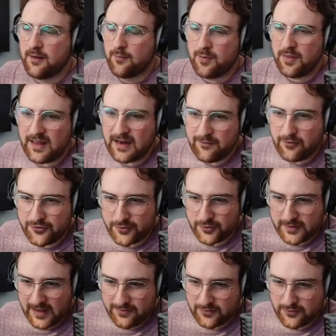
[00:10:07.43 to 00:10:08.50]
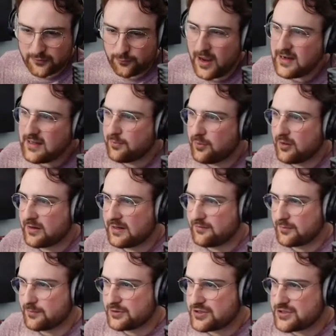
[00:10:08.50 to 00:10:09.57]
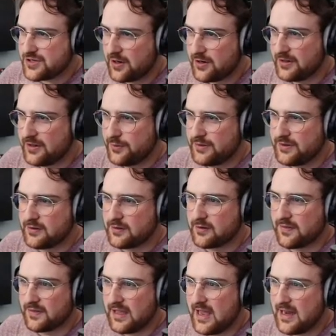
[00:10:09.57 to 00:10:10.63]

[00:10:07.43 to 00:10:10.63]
But then I've also got this Ready plugin from Kush Audio here on the